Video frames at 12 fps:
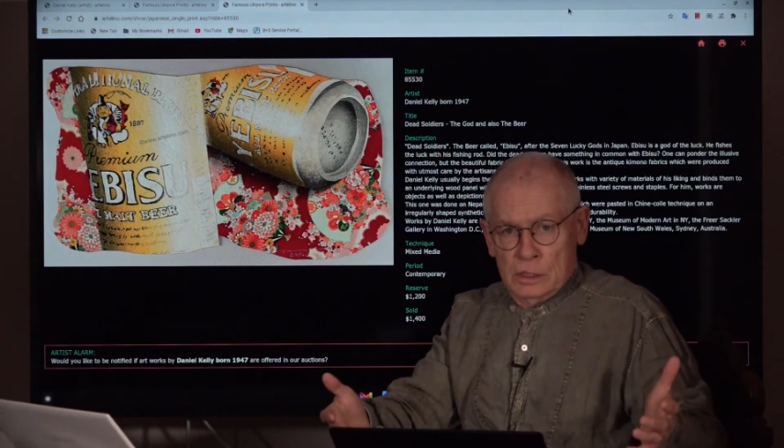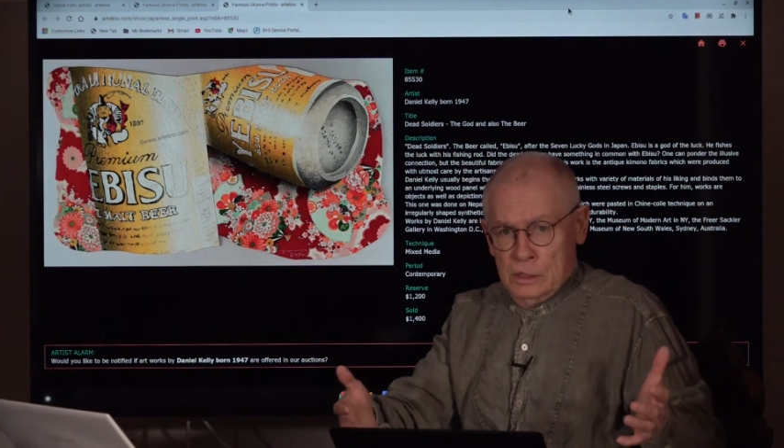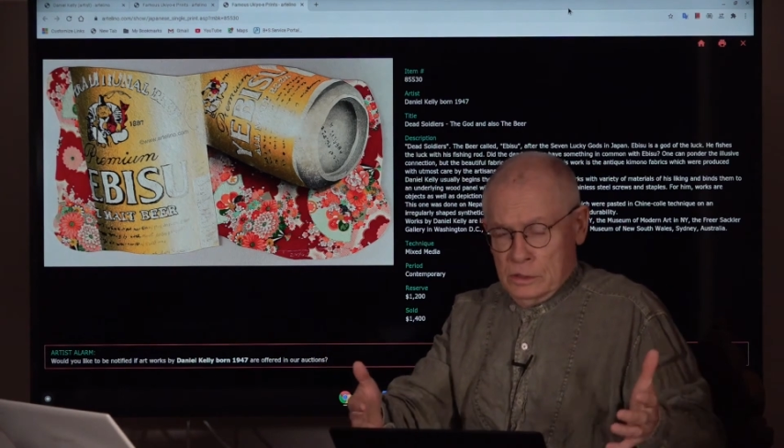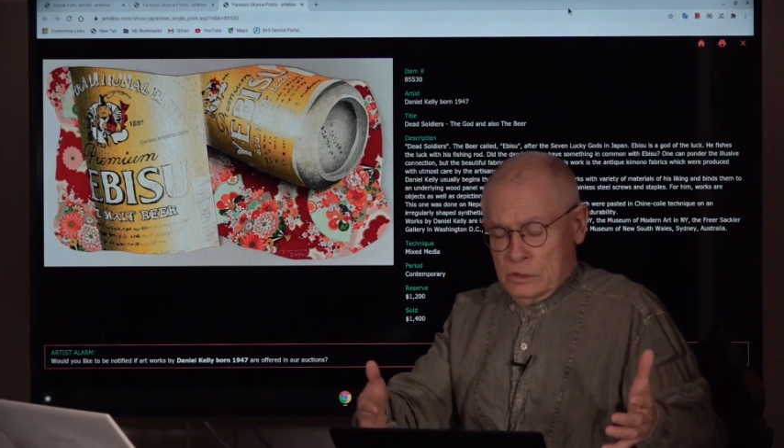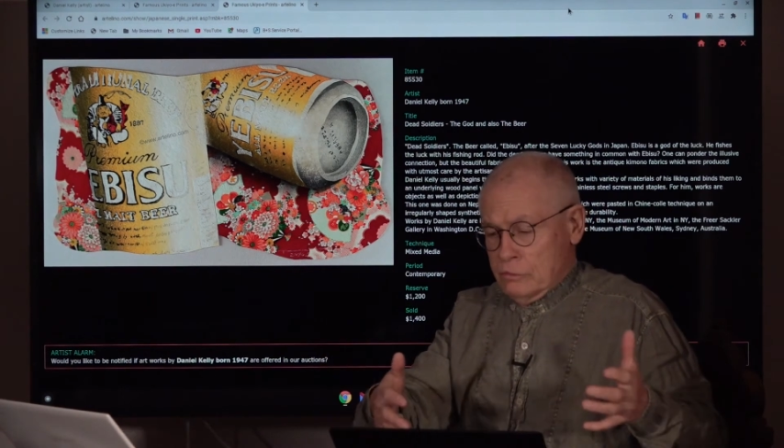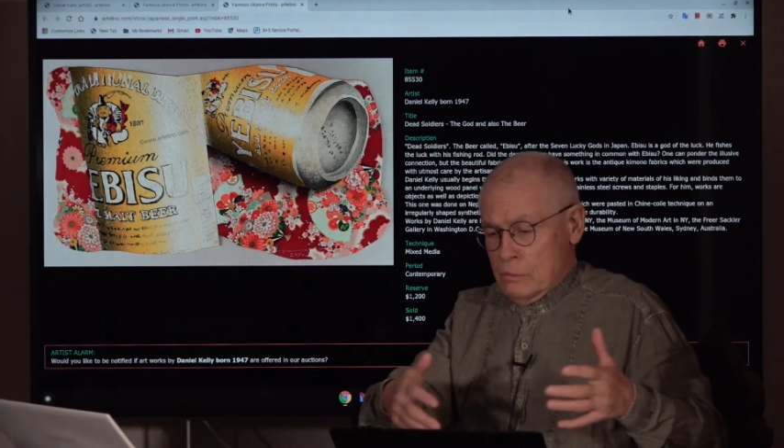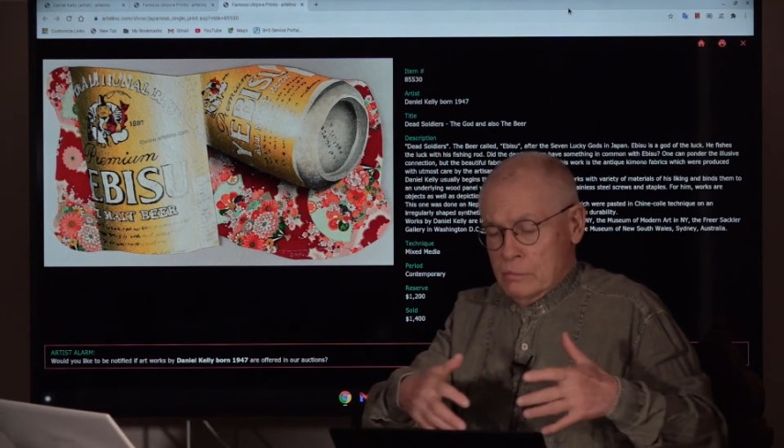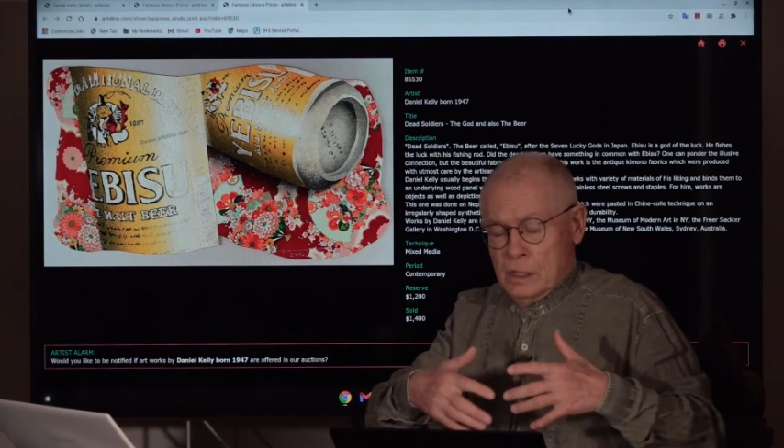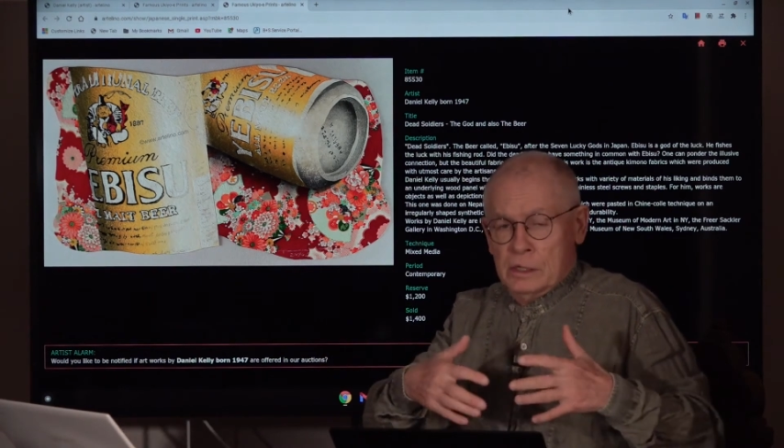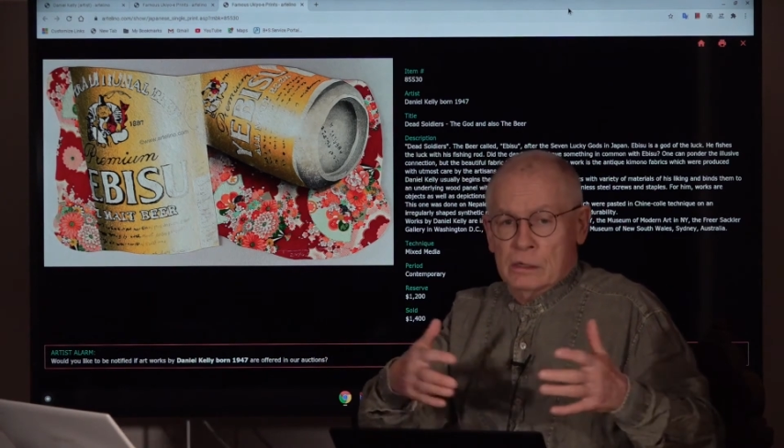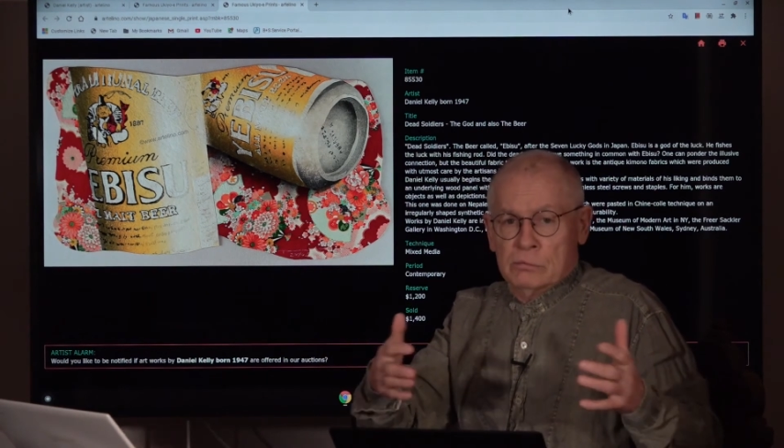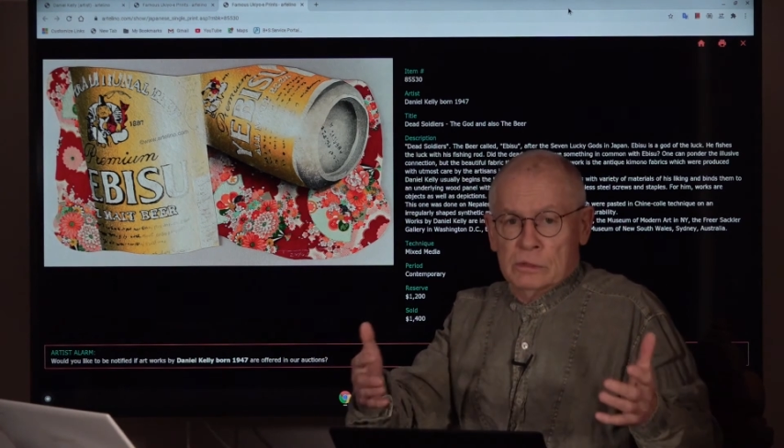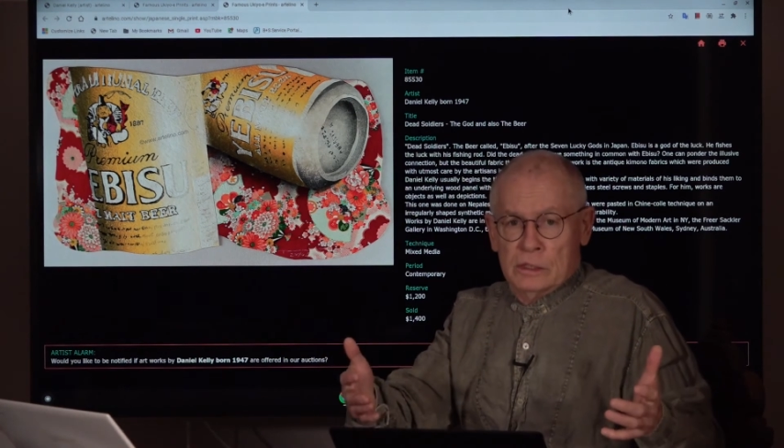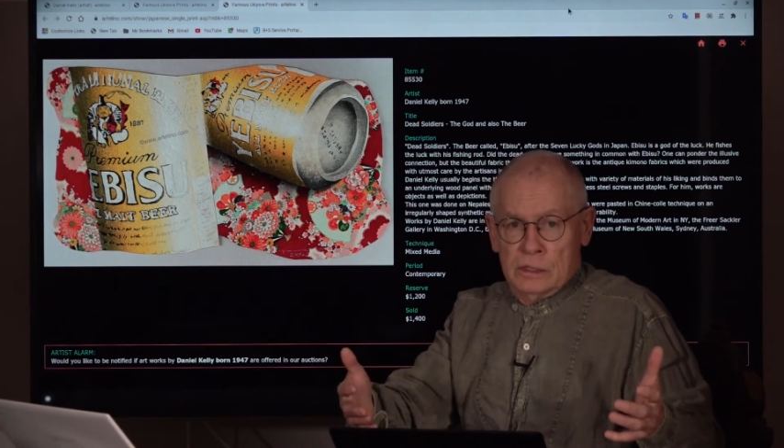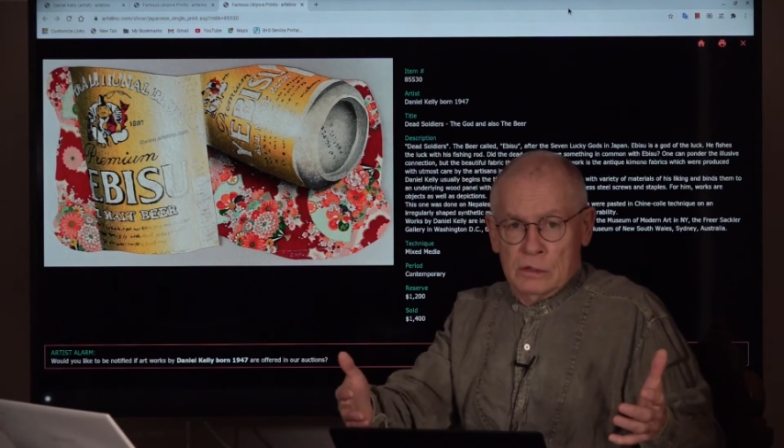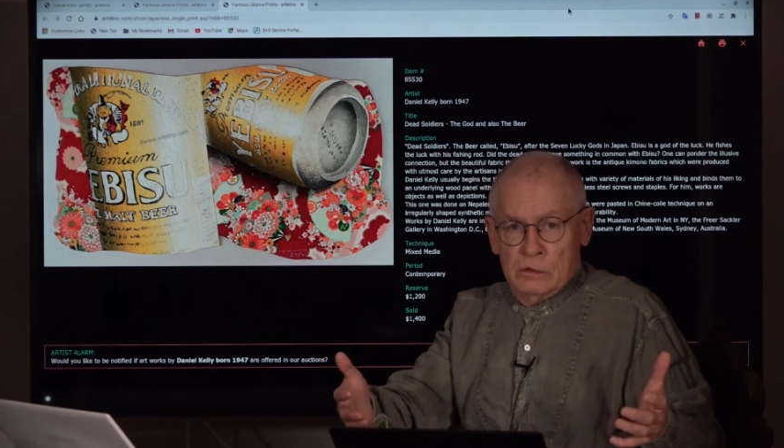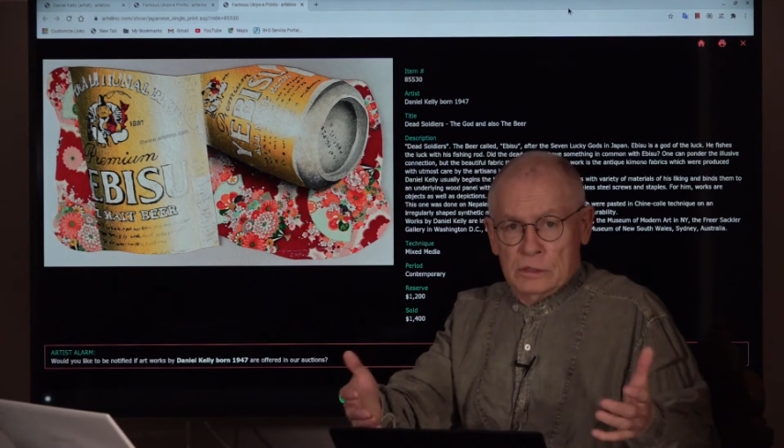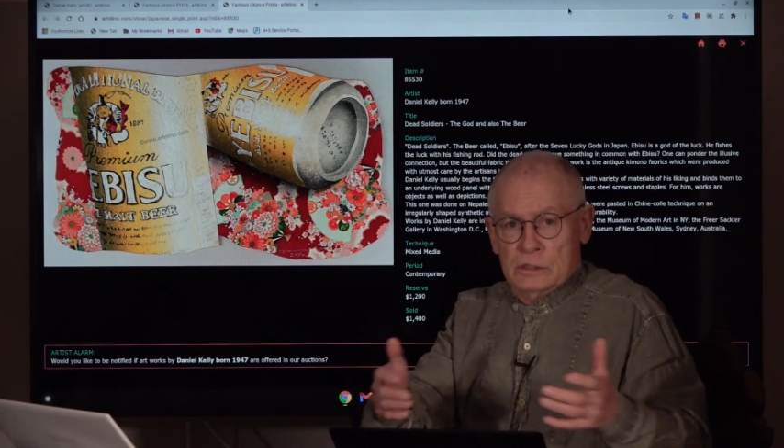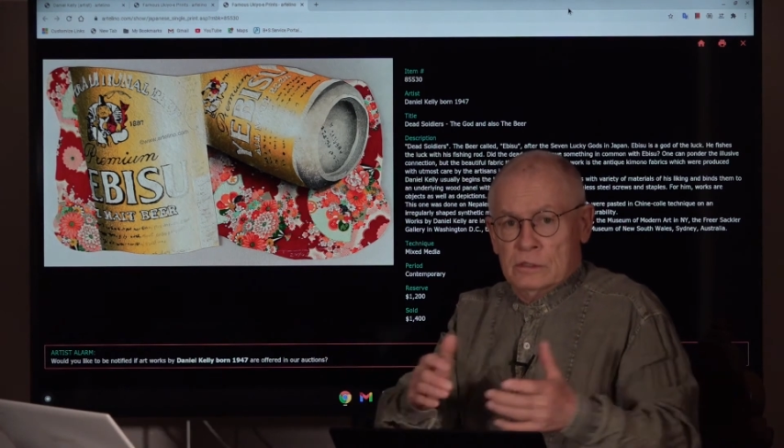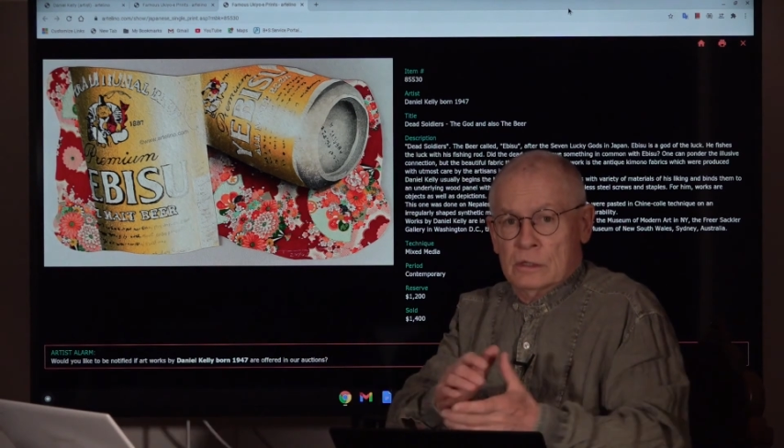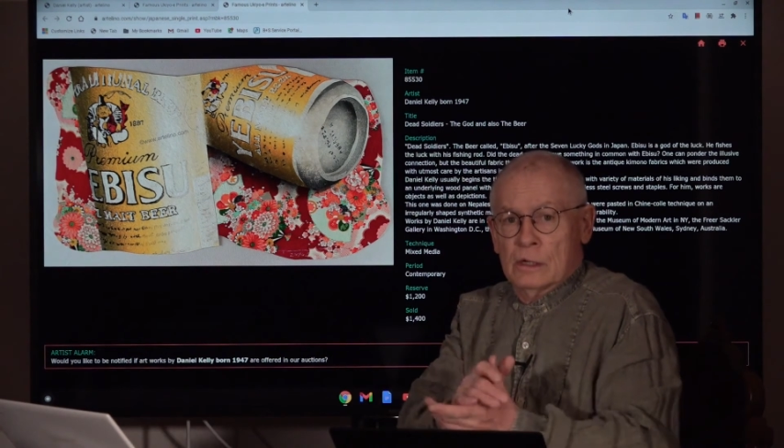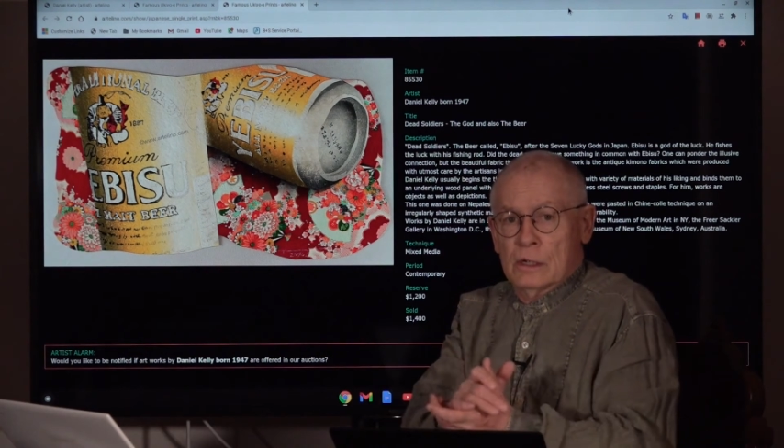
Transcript: is familiar with the art